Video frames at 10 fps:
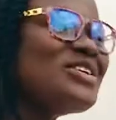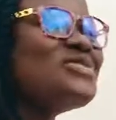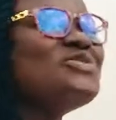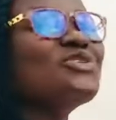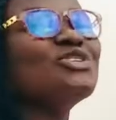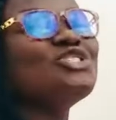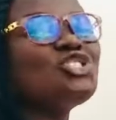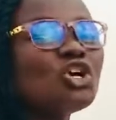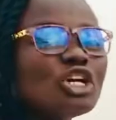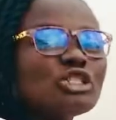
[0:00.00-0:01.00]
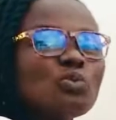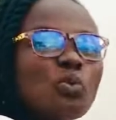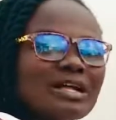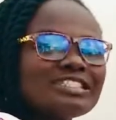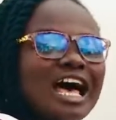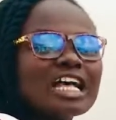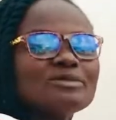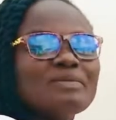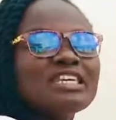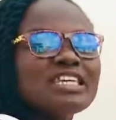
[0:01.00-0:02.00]
you choose what has
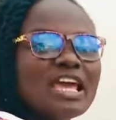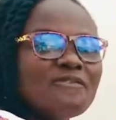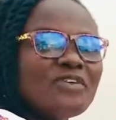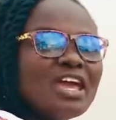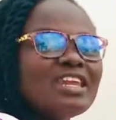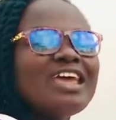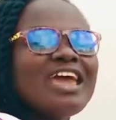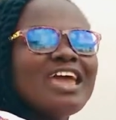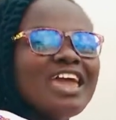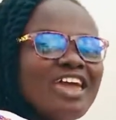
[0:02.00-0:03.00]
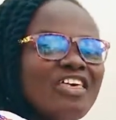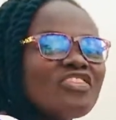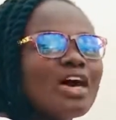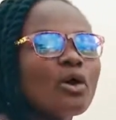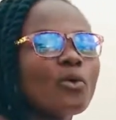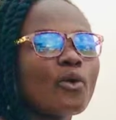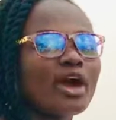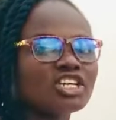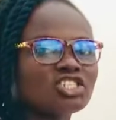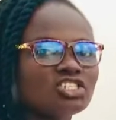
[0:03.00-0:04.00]
been given in the
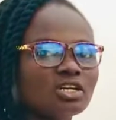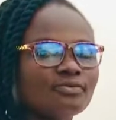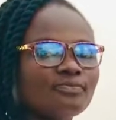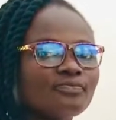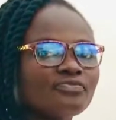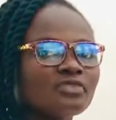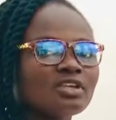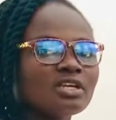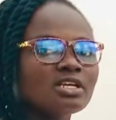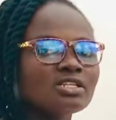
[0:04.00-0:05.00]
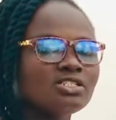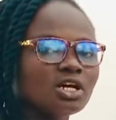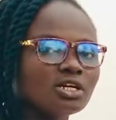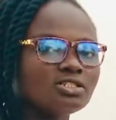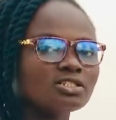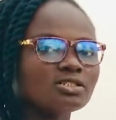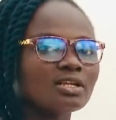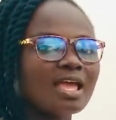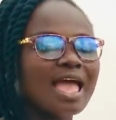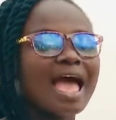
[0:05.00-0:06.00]
question. Good.
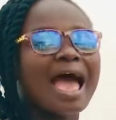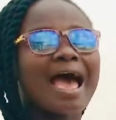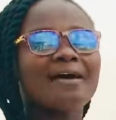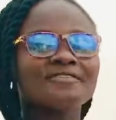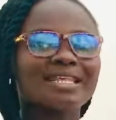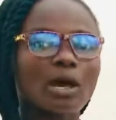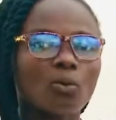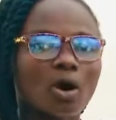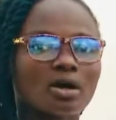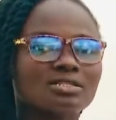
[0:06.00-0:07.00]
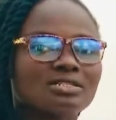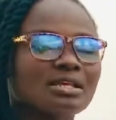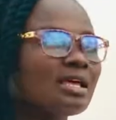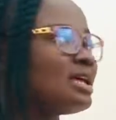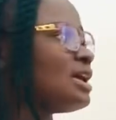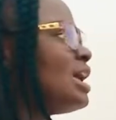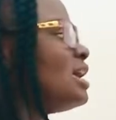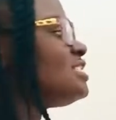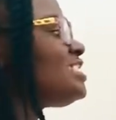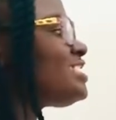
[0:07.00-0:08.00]
Afterwards,
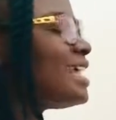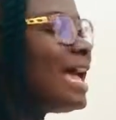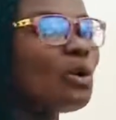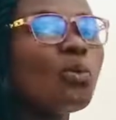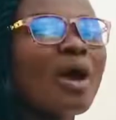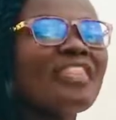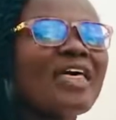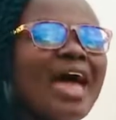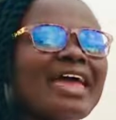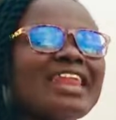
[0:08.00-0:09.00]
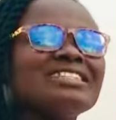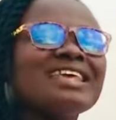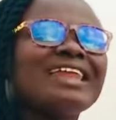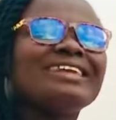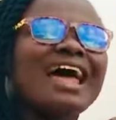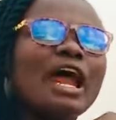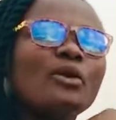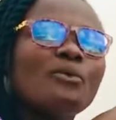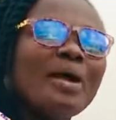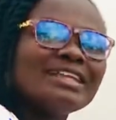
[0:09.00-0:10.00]
check whether it is a
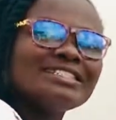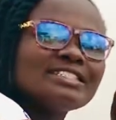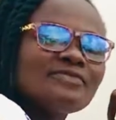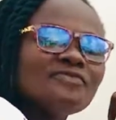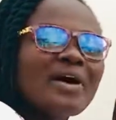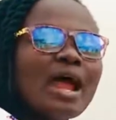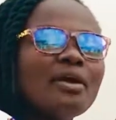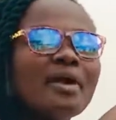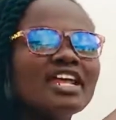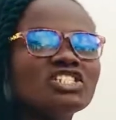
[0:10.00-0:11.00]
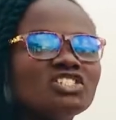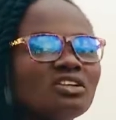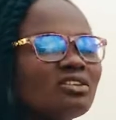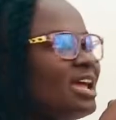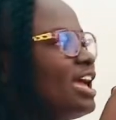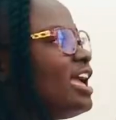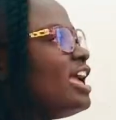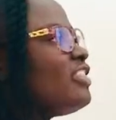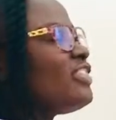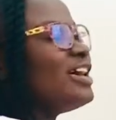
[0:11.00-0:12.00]
direct variation.
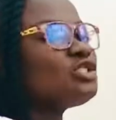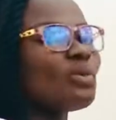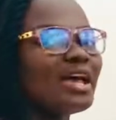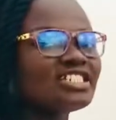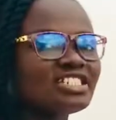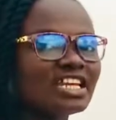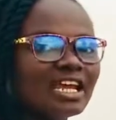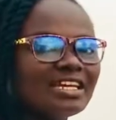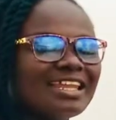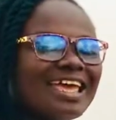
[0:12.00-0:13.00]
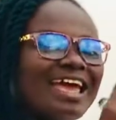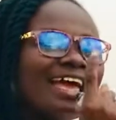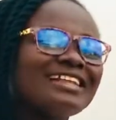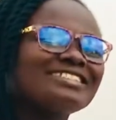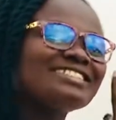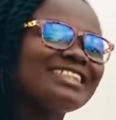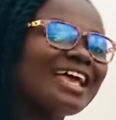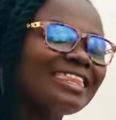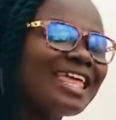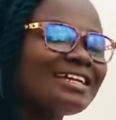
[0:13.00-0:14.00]
In this question, it
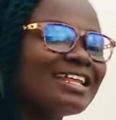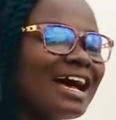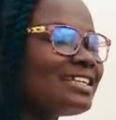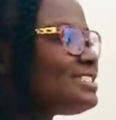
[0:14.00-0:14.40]
stated that